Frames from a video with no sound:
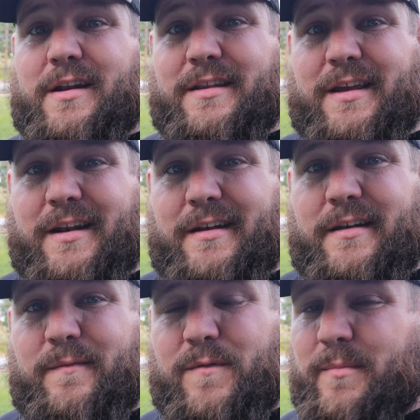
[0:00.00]
and then
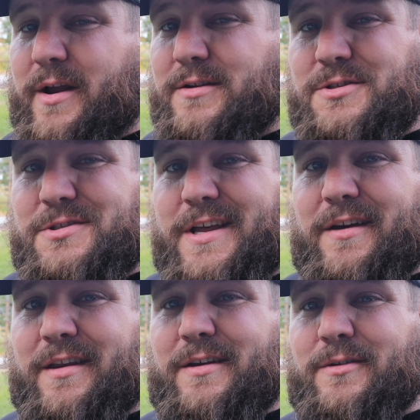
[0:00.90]
from there it's just
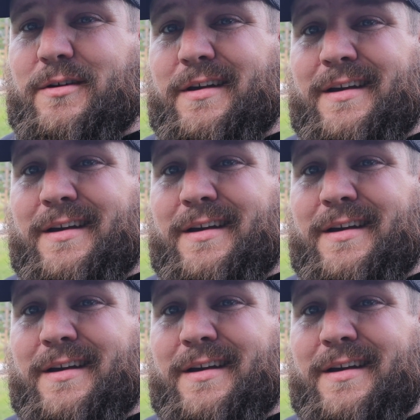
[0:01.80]
downhill.